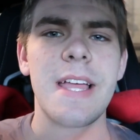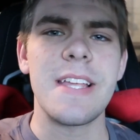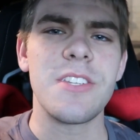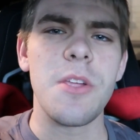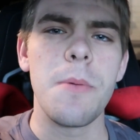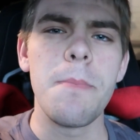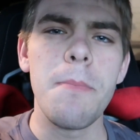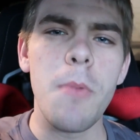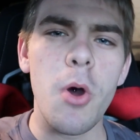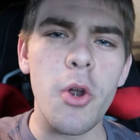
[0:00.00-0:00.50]
Okay,
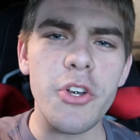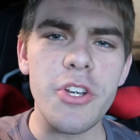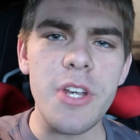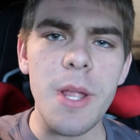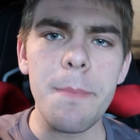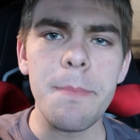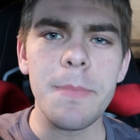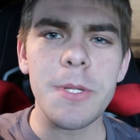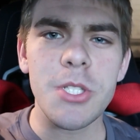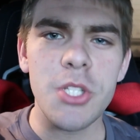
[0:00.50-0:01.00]
so mod
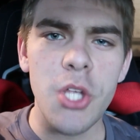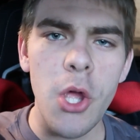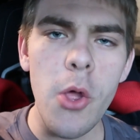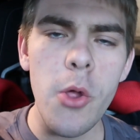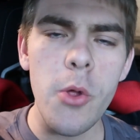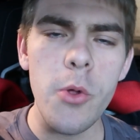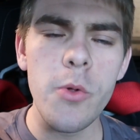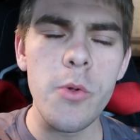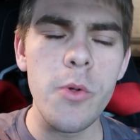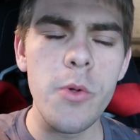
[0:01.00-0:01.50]
number
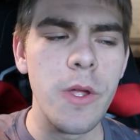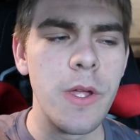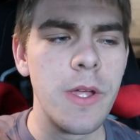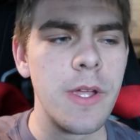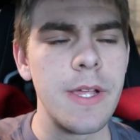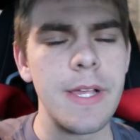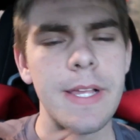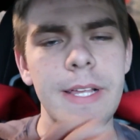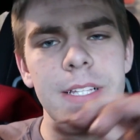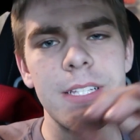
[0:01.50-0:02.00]
2
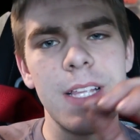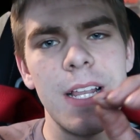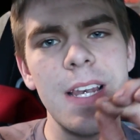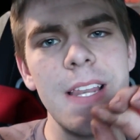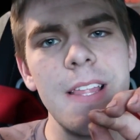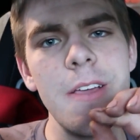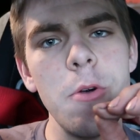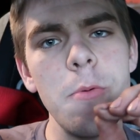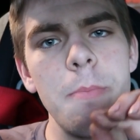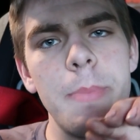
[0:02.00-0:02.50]
is a
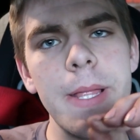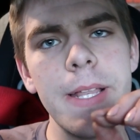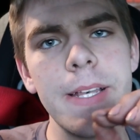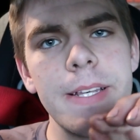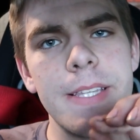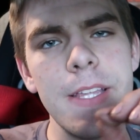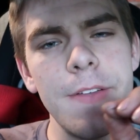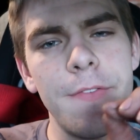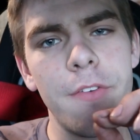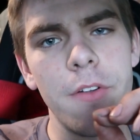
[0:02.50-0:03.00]
little
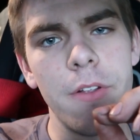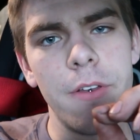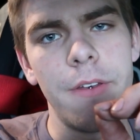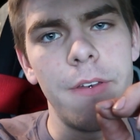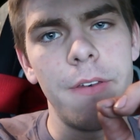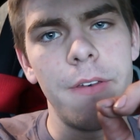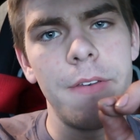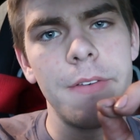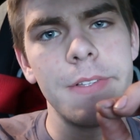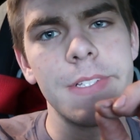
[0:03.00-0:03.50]
bit
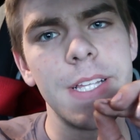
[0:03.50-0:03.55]
different.